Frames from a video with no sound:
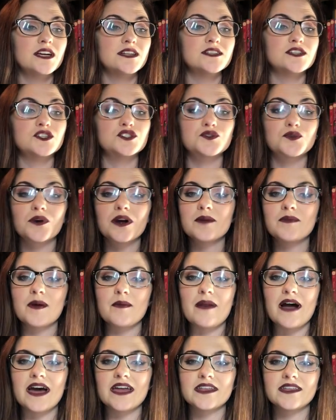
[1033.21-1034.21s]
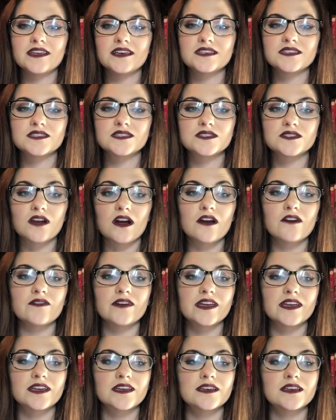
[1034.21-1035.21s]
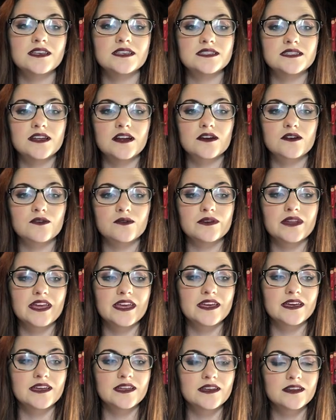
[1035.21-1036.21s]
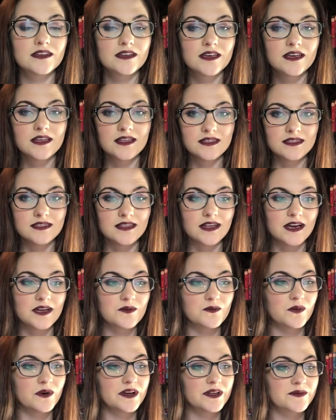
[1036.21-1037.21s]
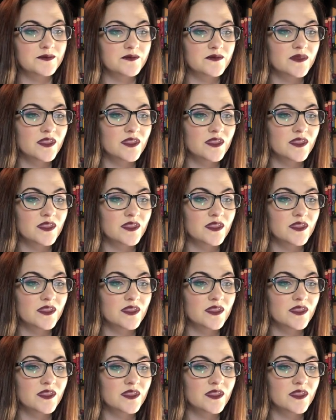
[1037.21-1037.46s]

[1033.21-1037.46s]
destroyed by madness, starving, hysterical, naked. Line 1.